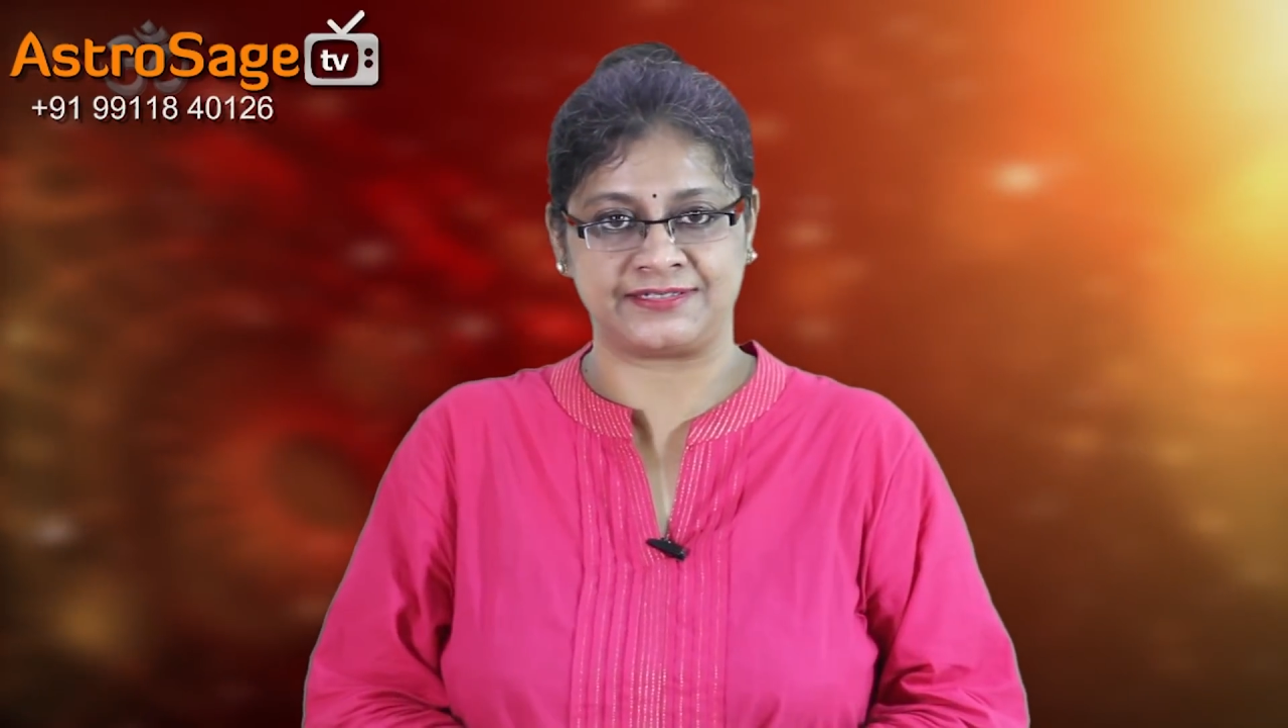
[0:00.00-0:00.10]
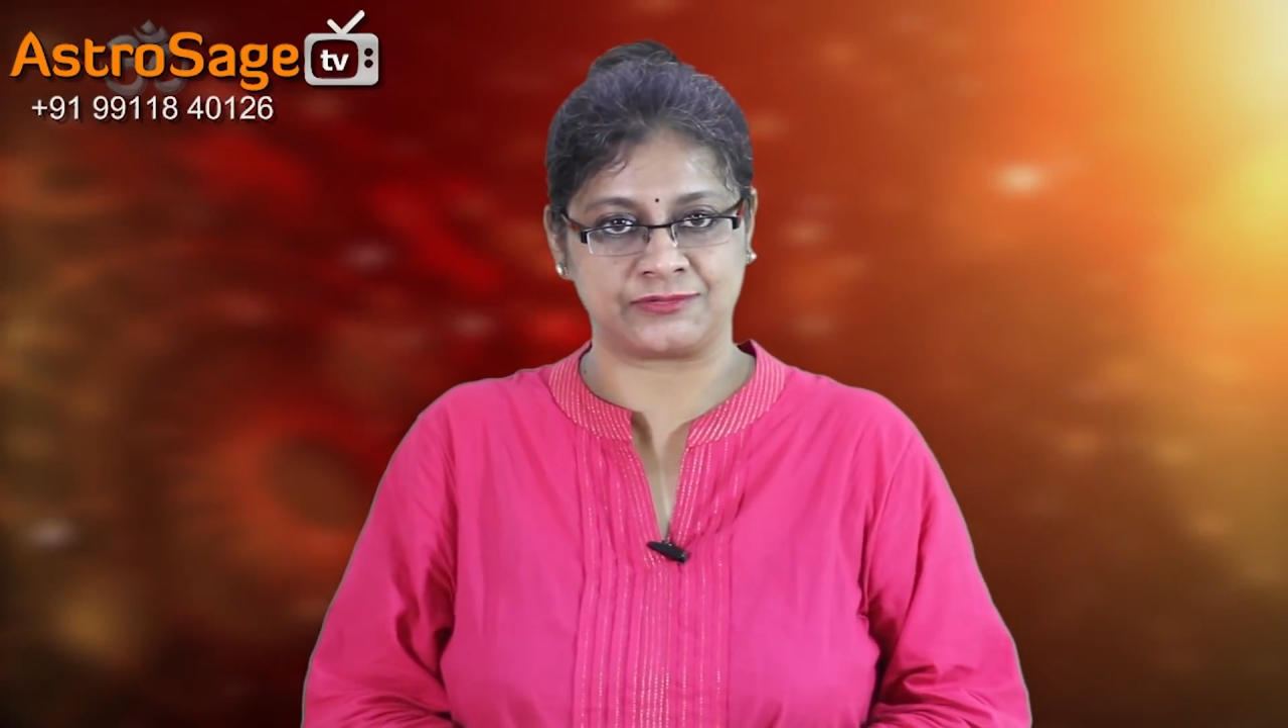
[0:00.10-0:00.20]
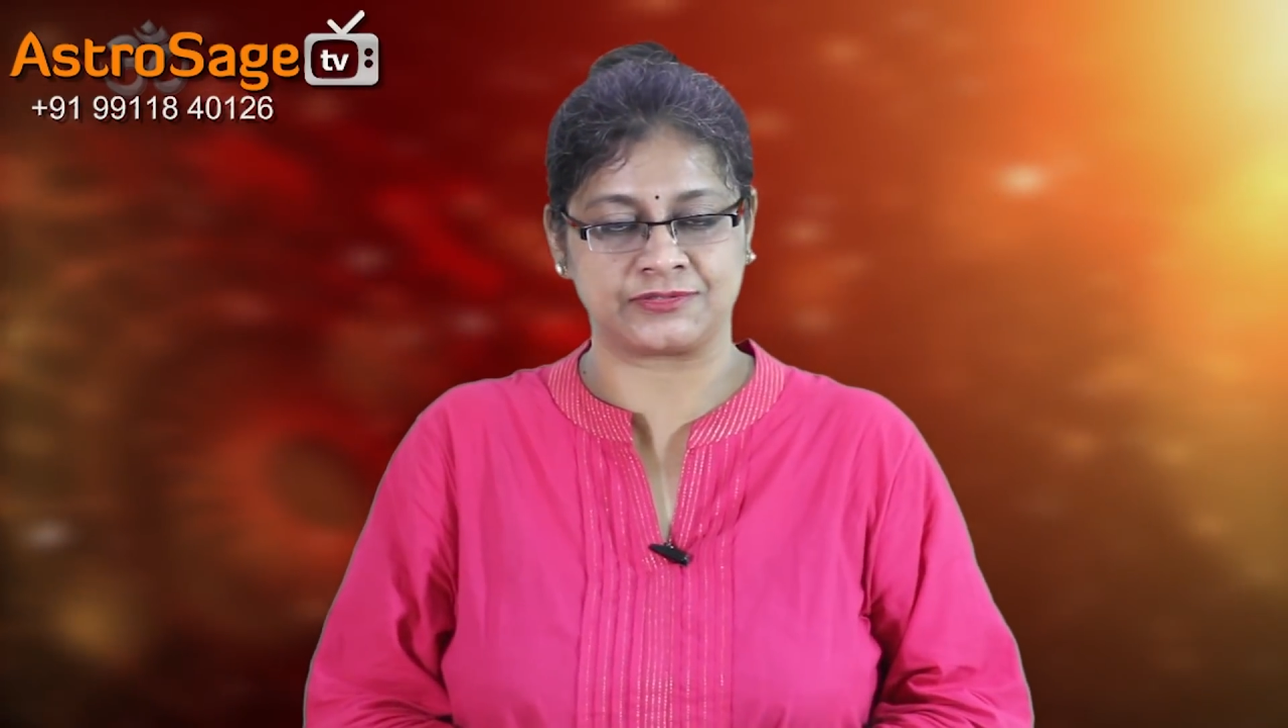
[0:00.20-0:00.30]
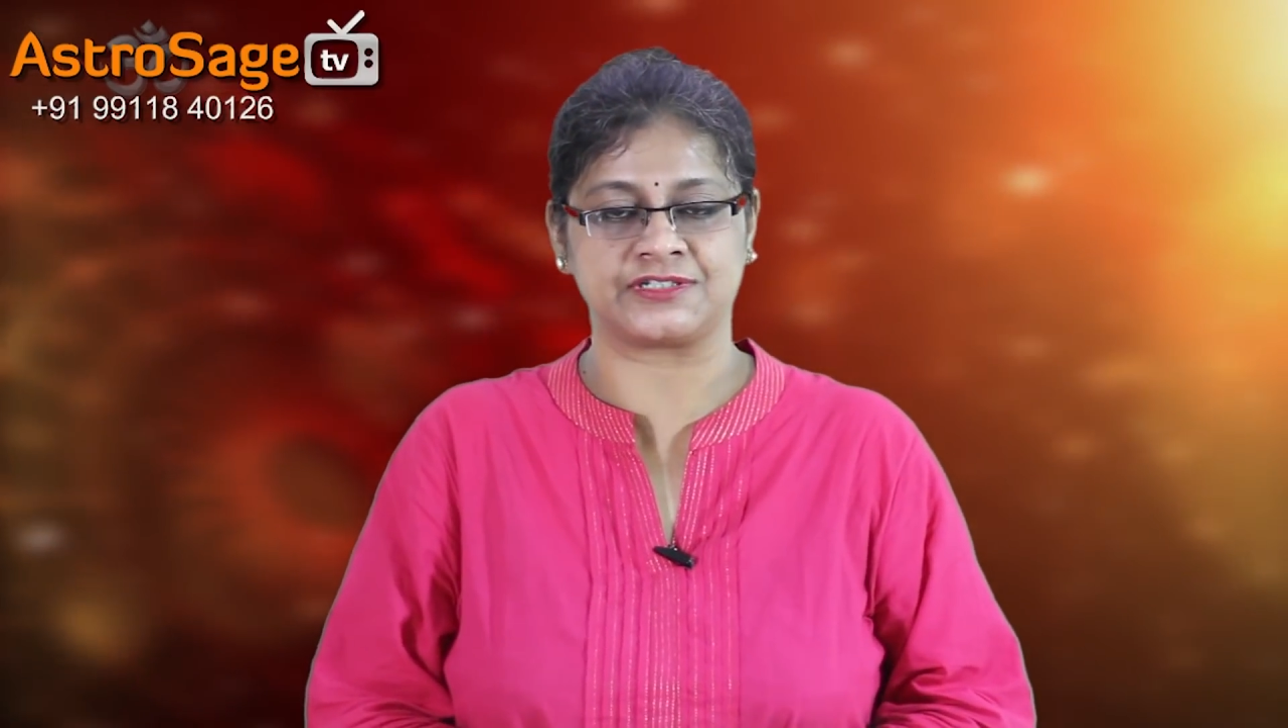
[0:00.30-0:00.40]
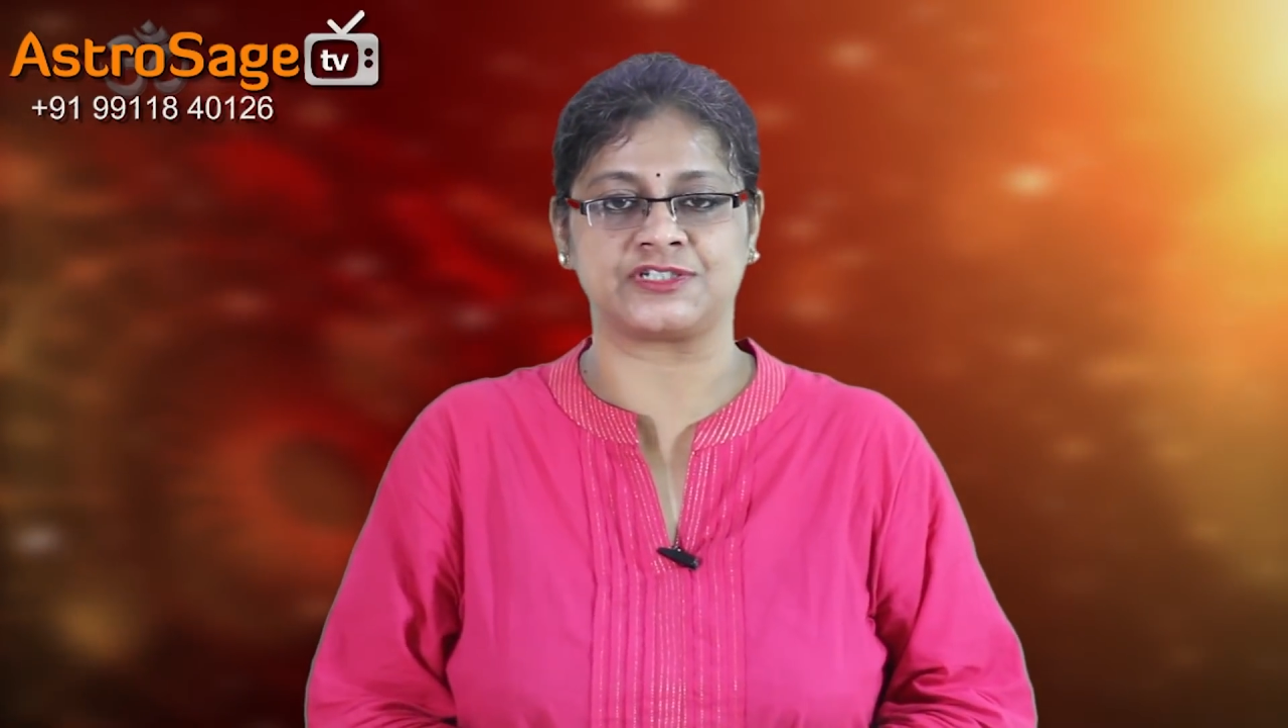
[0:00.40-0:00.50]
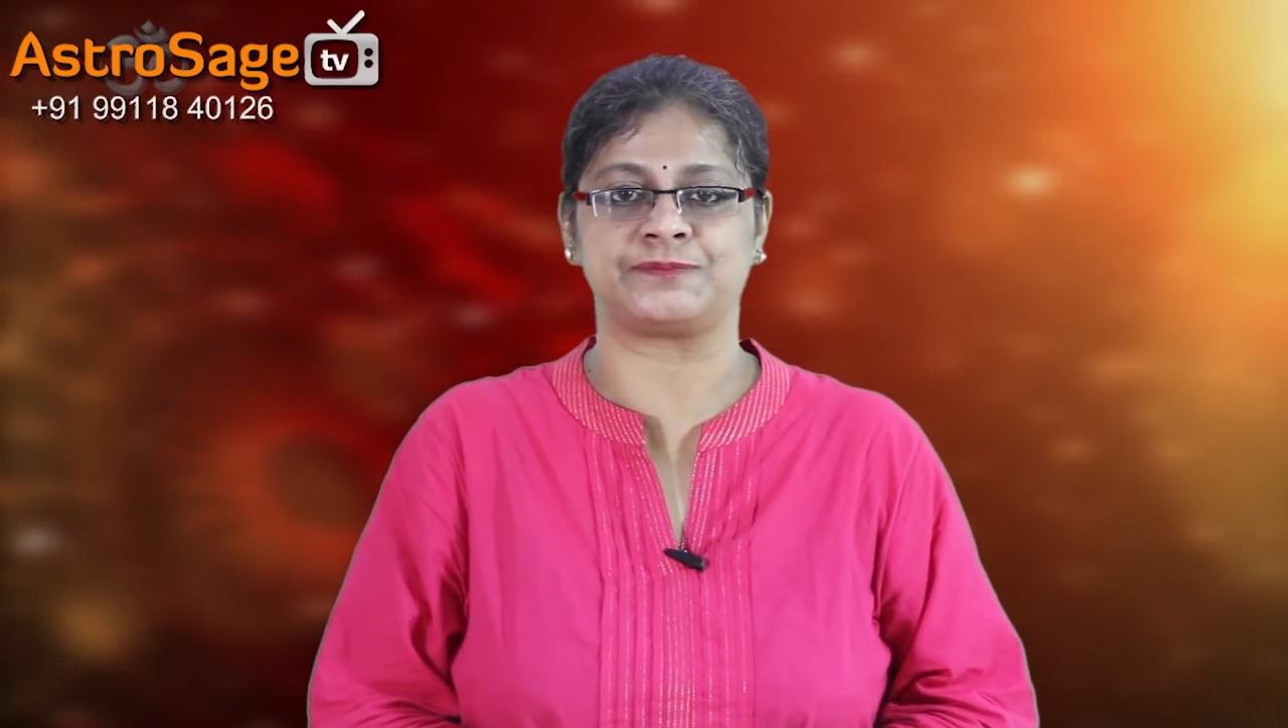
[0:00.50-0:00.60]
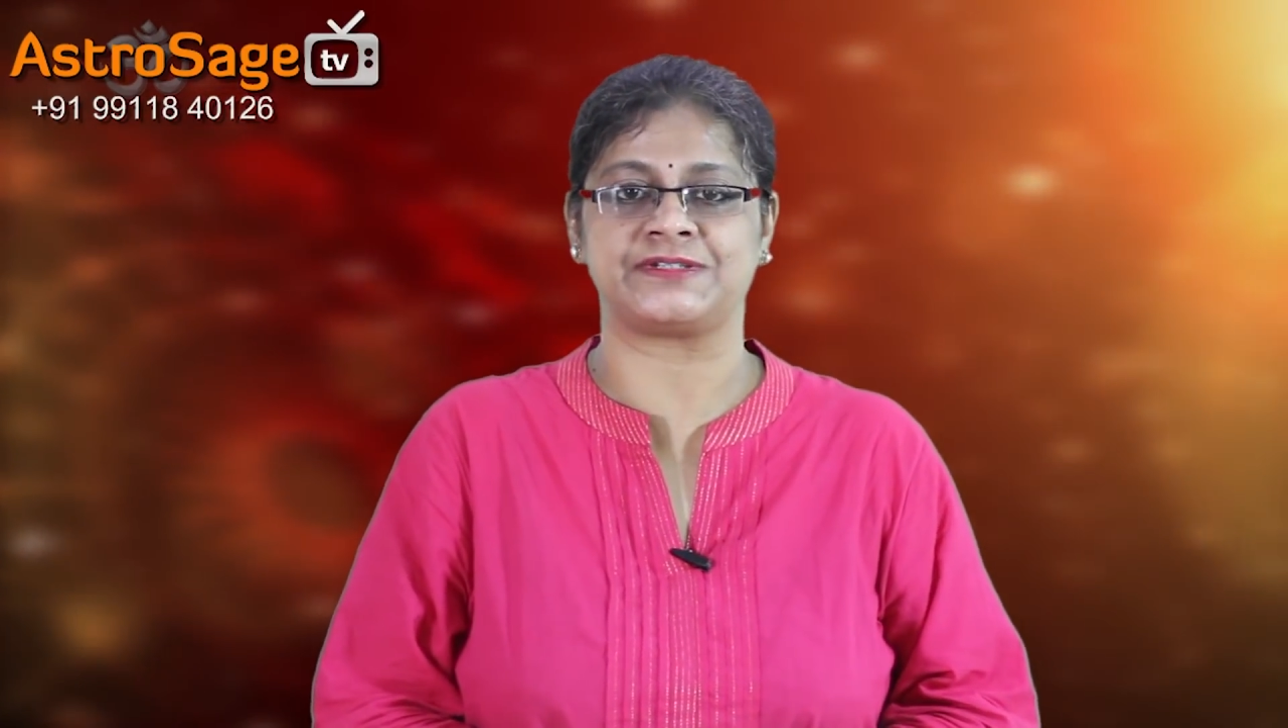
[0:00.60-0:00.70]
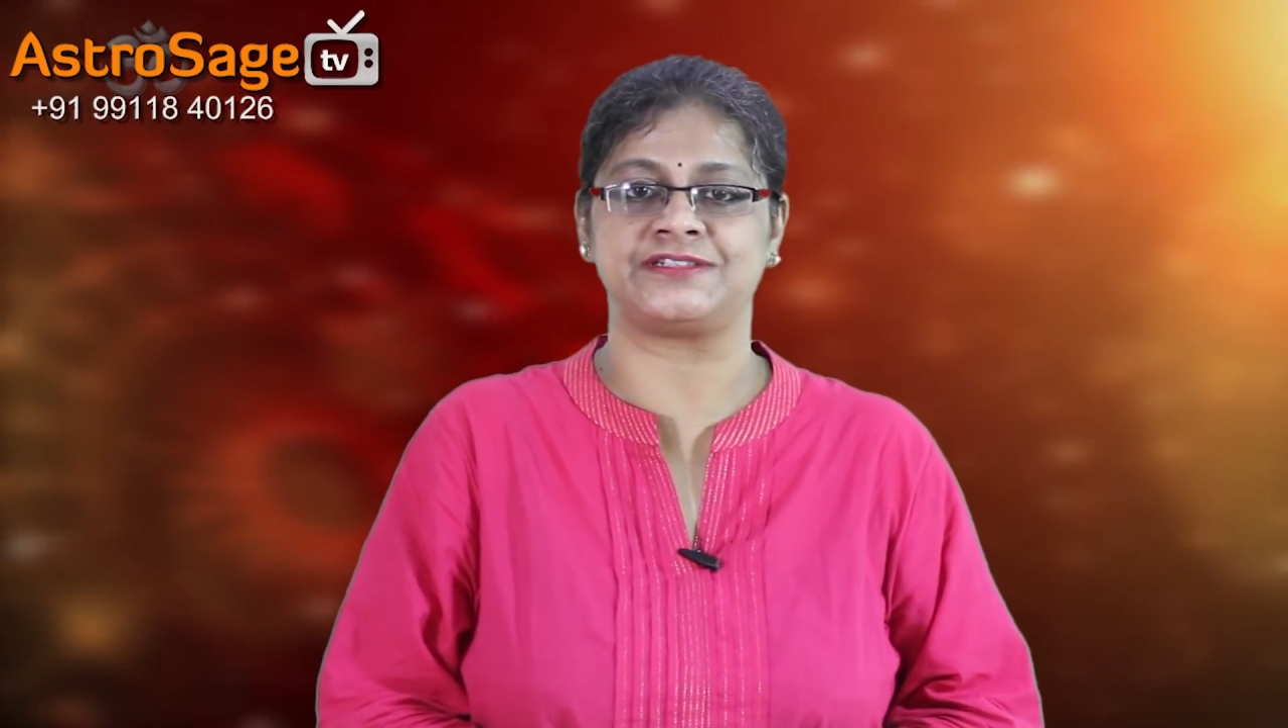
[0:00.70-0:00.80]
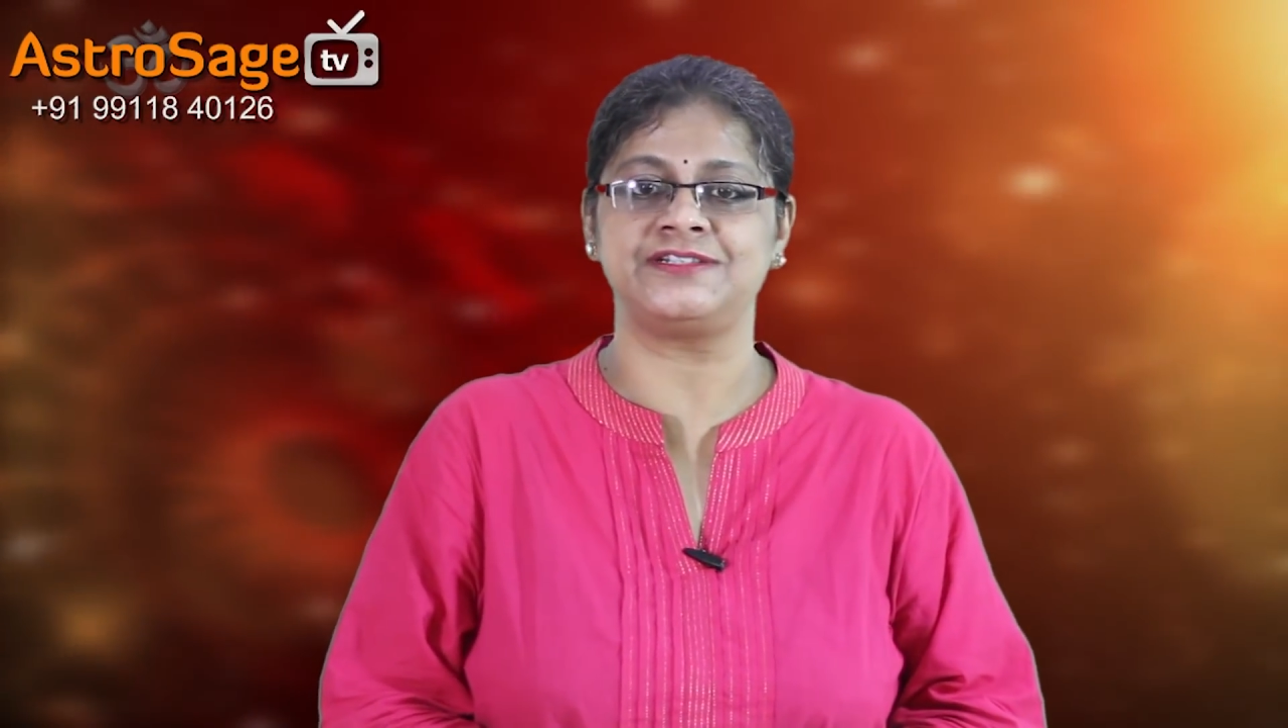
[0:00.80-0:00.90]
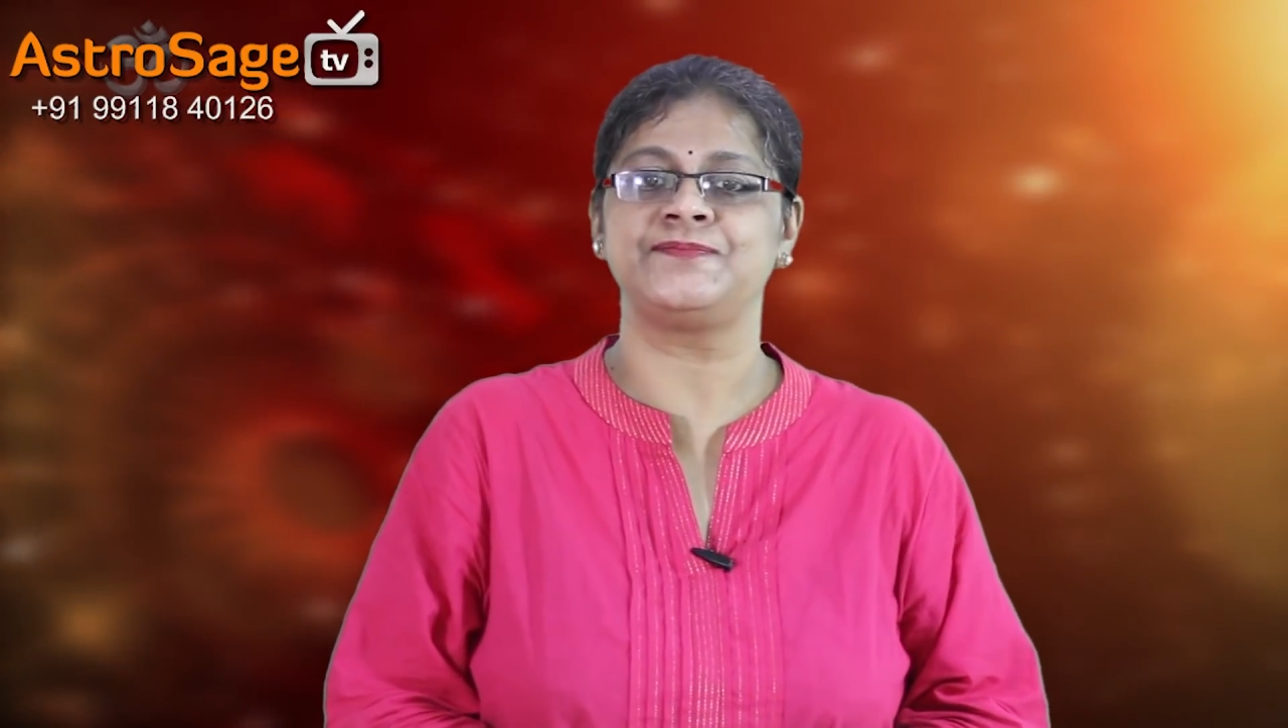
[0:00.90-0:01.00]
is also
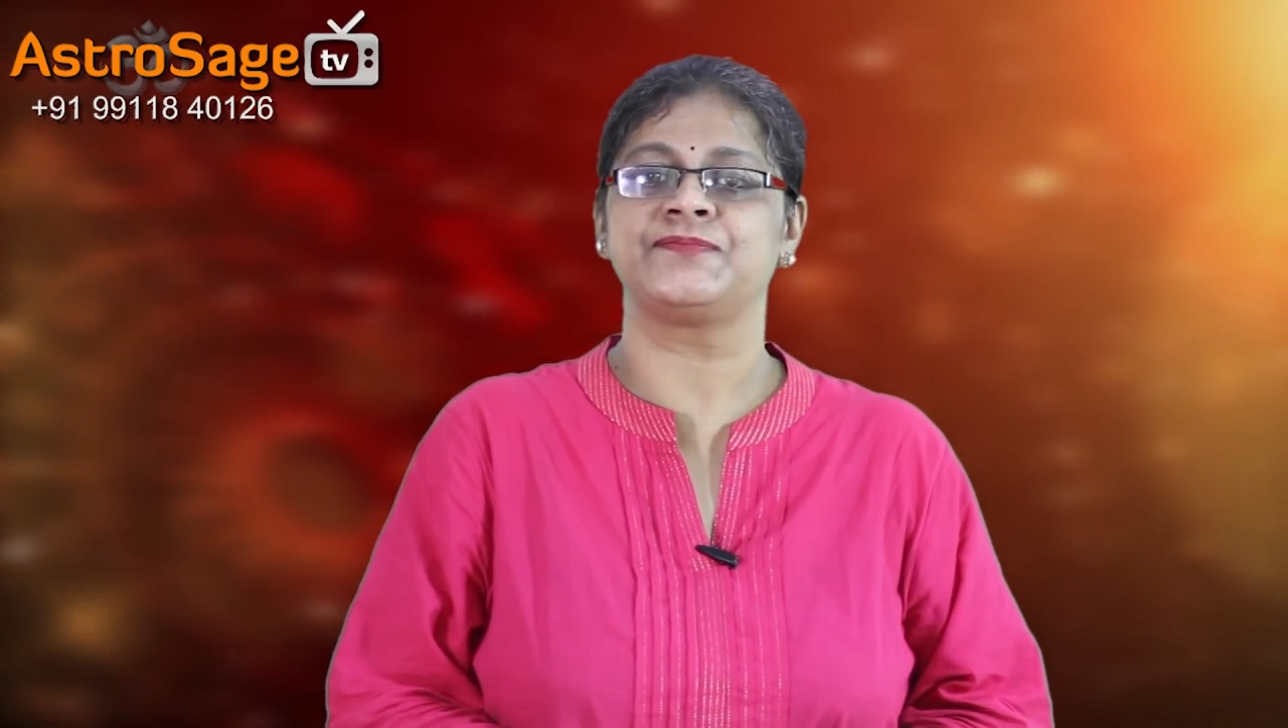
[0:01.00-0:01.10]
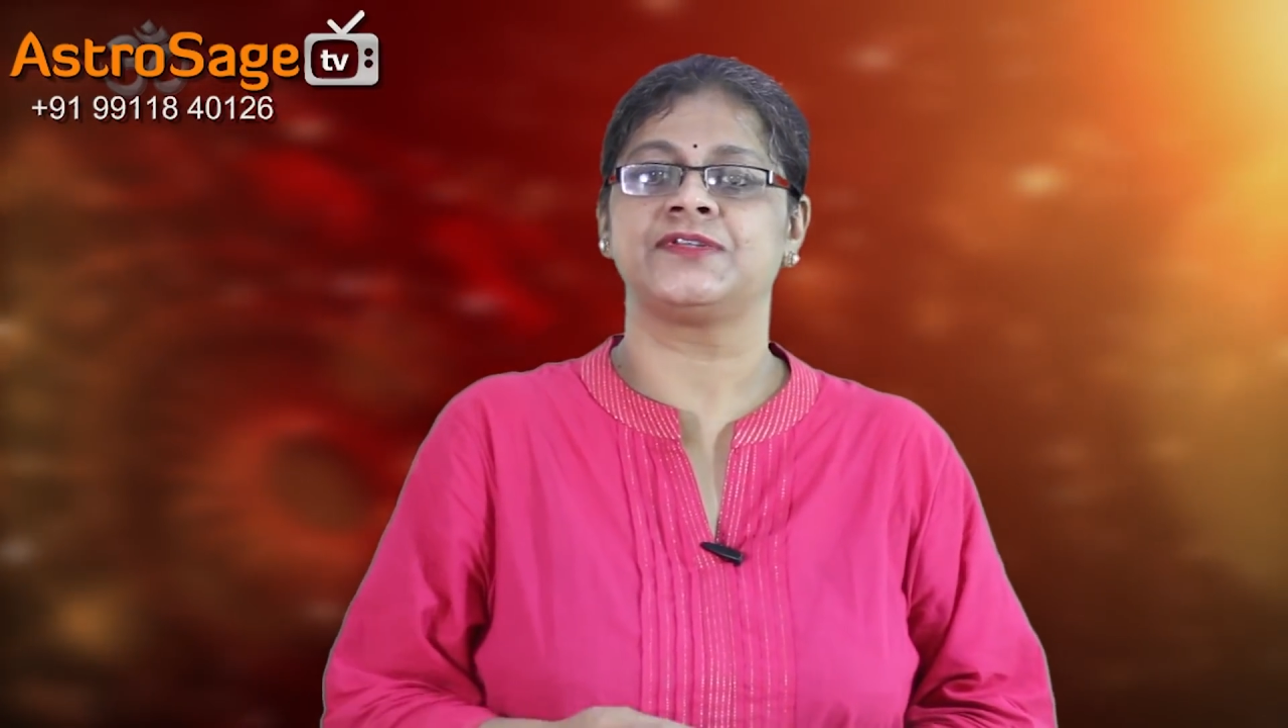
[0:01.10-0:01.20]
expected.